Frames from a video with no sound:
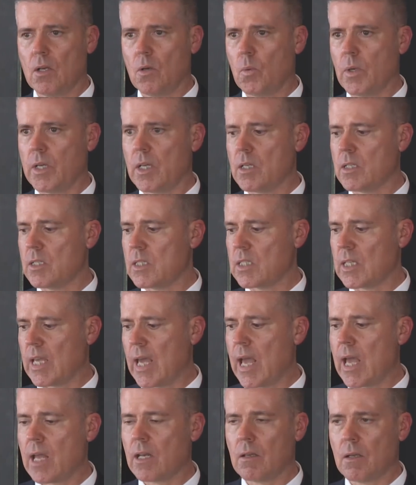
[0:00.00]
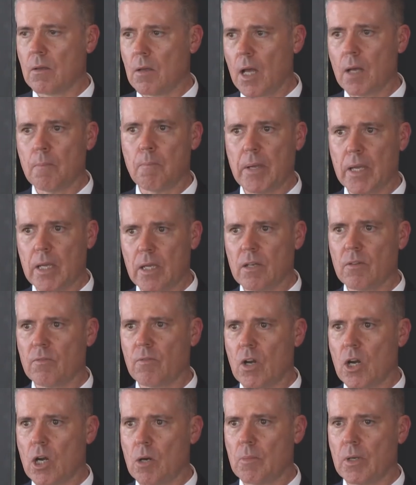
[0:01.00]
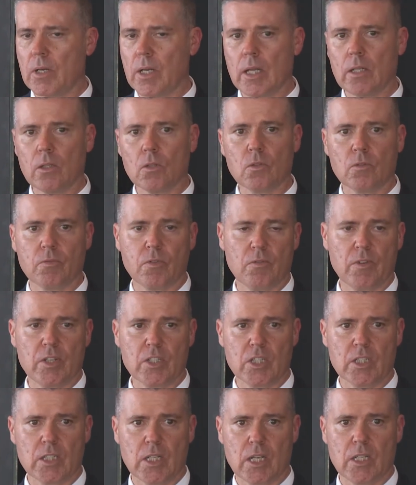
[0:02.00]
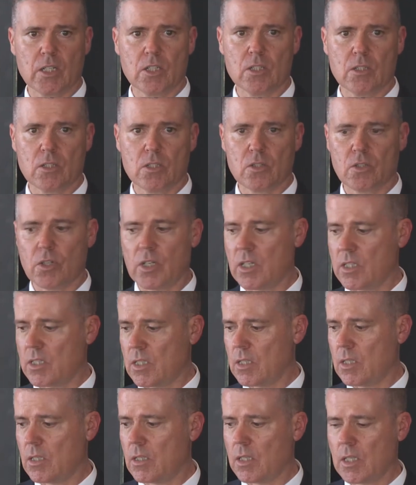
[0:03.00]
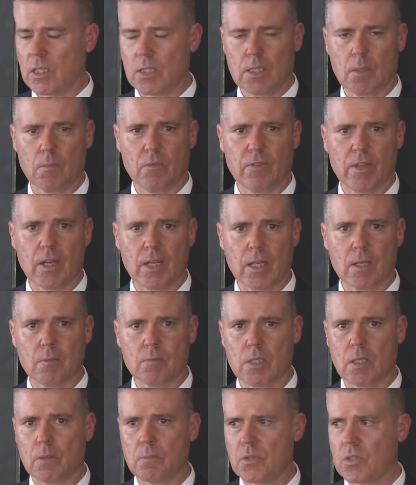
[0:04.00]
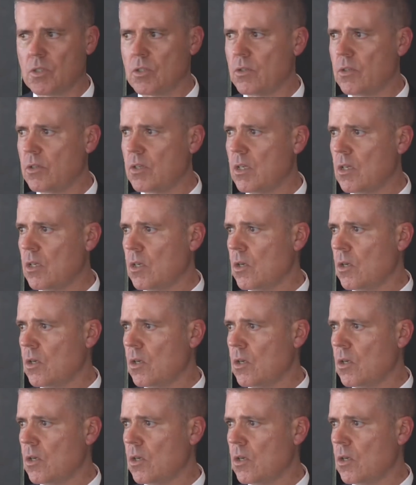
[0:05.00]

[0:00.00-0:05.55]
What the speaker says: we can scan a big environment and look for vegetation stress, and I think some of that comes up soon.